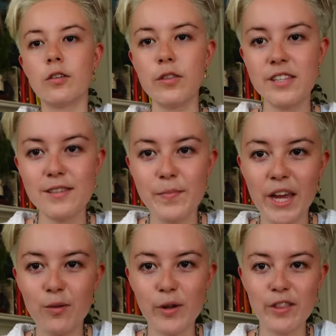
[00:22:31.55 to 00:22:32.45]
So this is
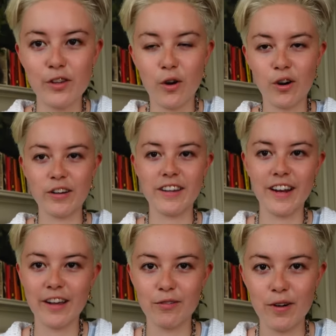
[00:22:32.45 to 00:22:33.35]
made with yarn that
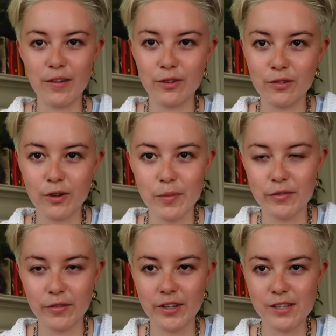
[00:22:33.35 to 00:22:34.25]
I unraveled from a
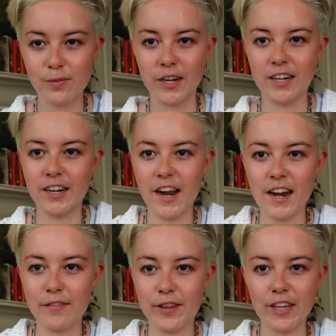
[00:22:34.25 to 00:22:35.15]
thrifted sweater. And
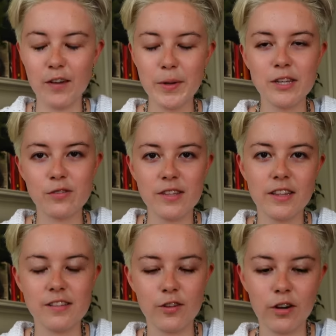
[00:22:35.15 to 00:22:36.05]
I feel like I've been using
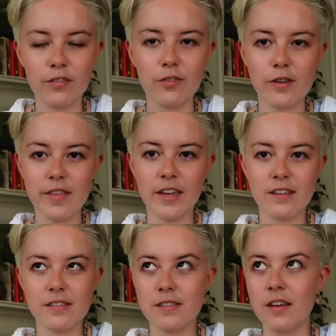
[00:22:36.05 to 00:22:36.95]
this yarn for
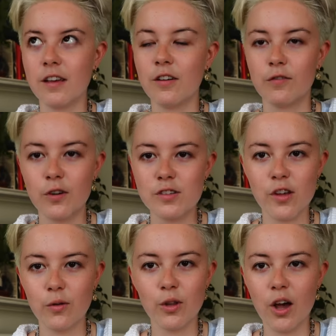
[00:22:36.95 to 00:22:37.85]
things for
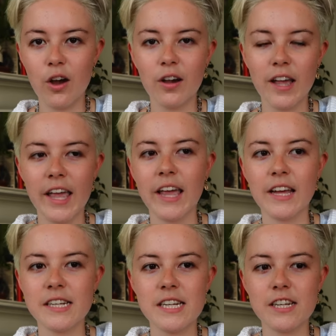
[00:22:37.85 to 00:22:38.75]
so long
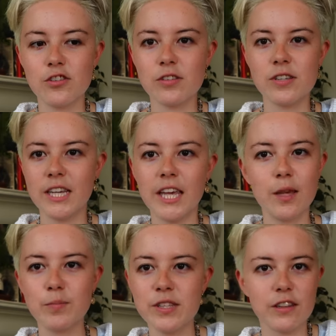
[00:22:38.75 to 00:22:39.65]
and it just
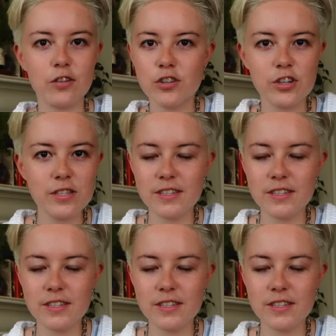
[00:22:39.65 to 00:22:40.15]
keeps, there's